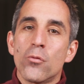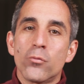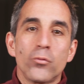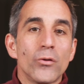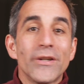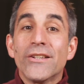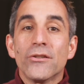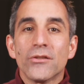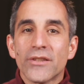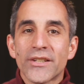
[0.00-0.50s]

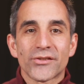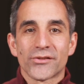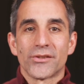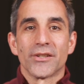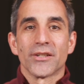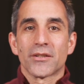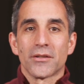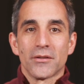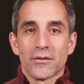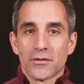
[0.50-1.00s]

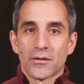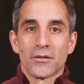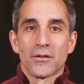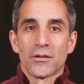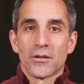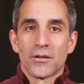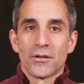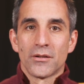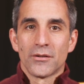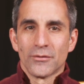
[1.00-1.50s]
realistic.
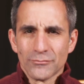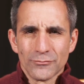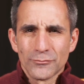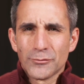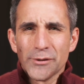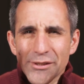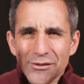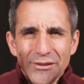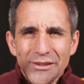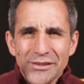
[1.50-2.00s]

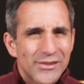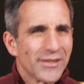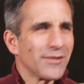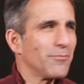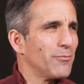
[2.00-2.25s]
Realistic,